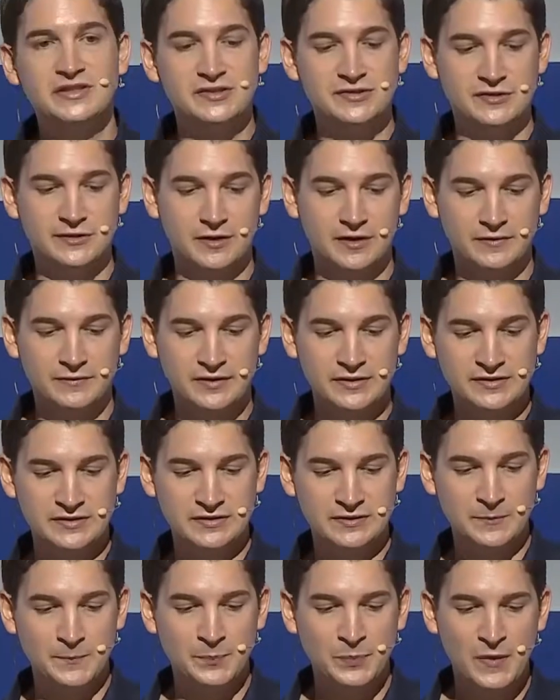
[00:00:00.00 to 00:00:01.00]
service,
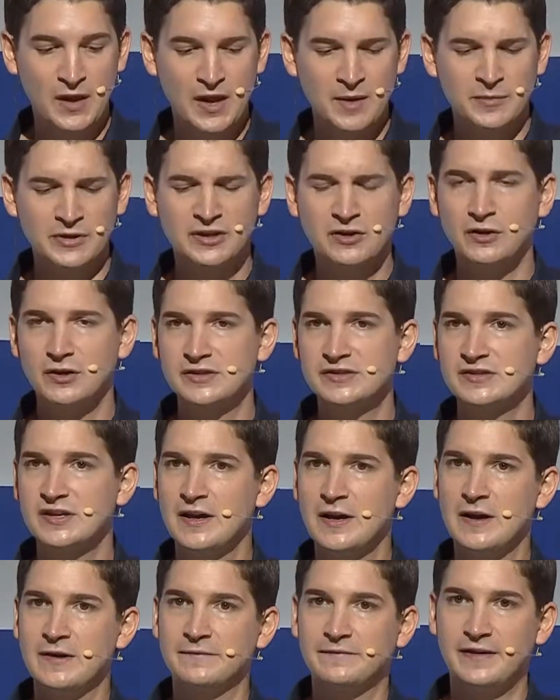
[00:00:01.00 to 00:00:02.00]
because
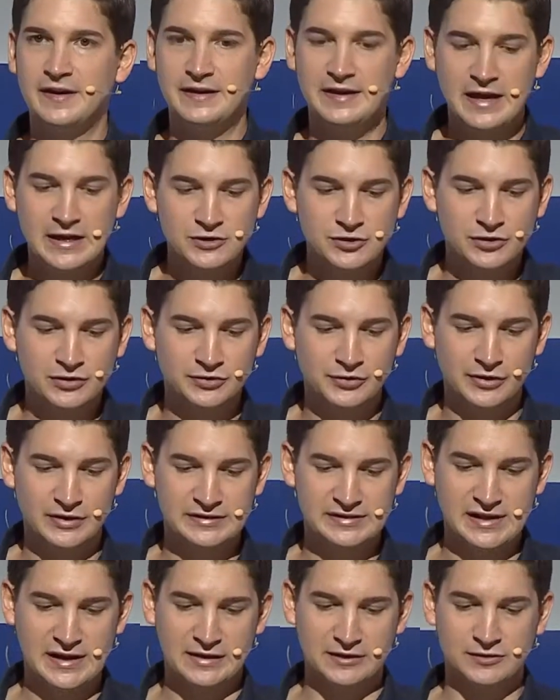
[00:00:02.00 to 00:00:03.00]
financial
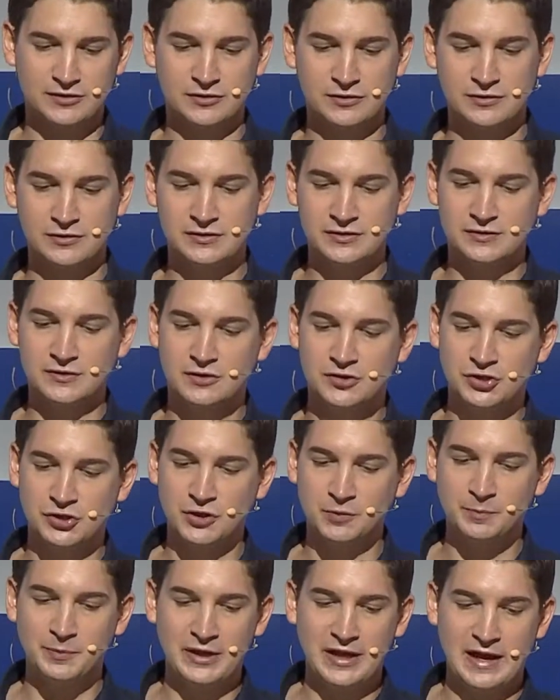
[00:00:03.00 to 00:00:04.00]
transactions
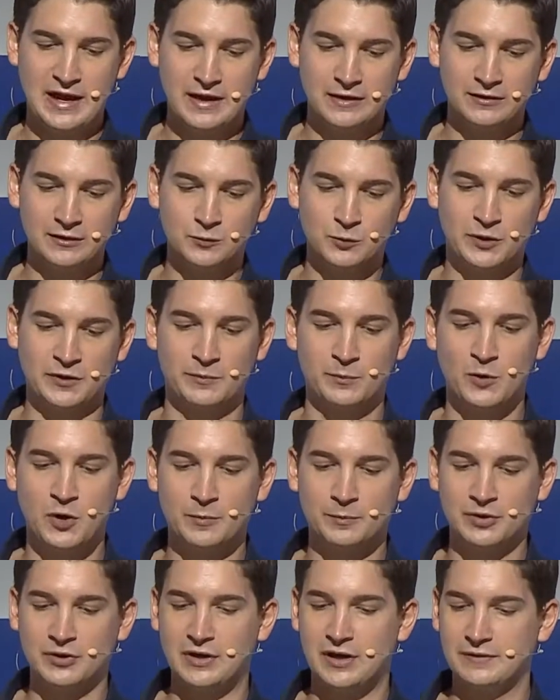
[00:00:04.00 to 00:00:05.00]
should be handled with more
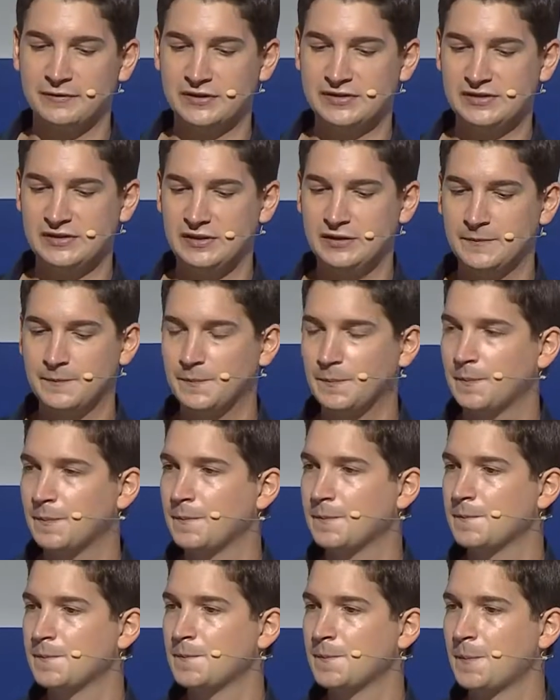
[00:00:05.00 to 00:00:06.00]
privacy.
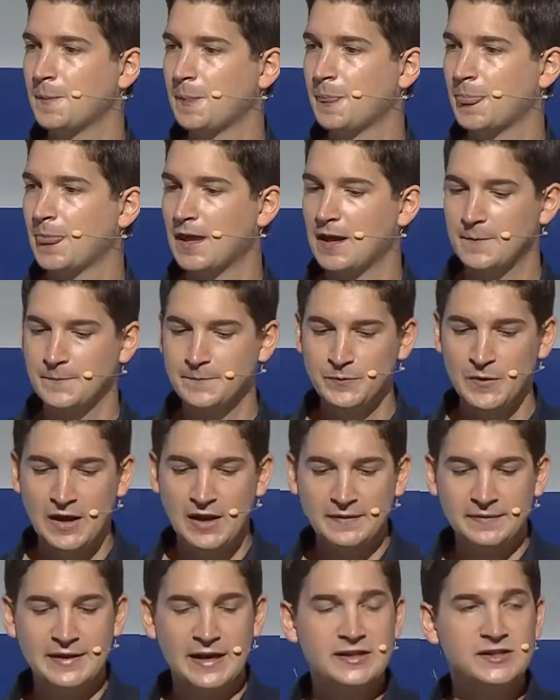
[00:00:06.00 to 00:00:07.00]

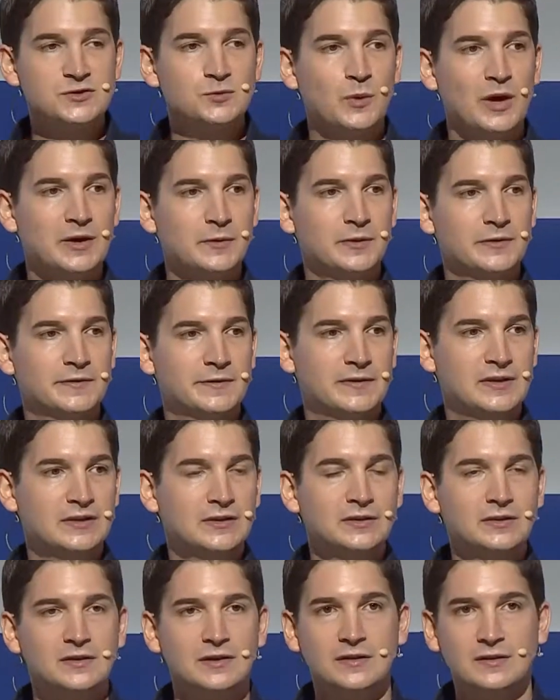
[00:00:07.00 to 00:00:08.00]
That's why we think
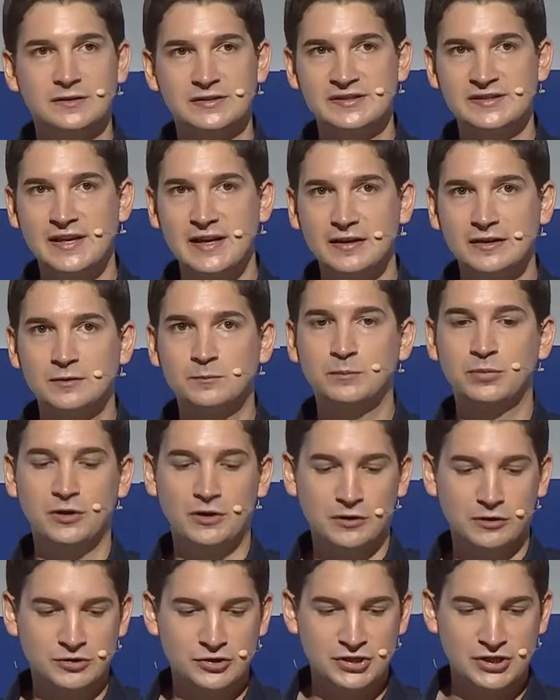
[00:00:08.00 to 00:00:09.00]
a second
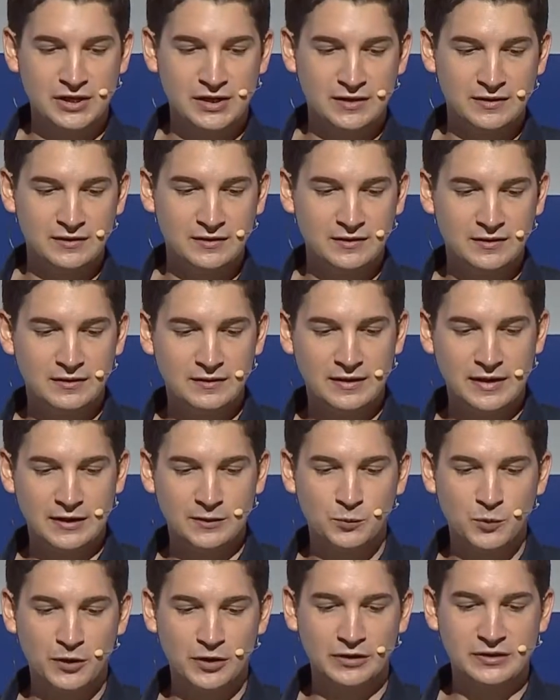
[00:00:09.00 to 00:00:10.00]
blockchain
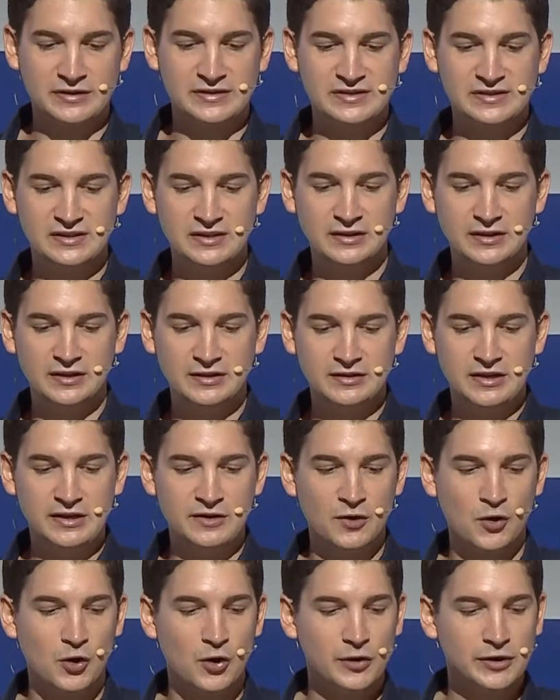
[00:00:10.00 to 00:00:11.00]
network is needed in
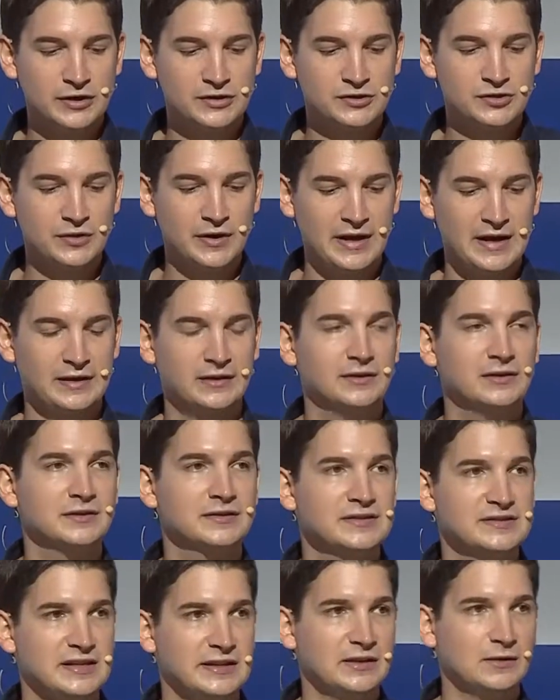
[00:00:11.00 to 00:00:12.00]
order to handle the
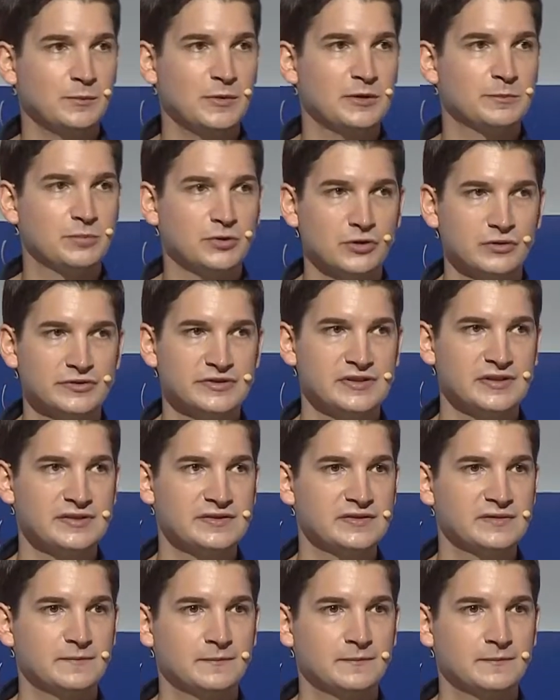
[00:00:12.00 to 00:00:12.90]
settlement process.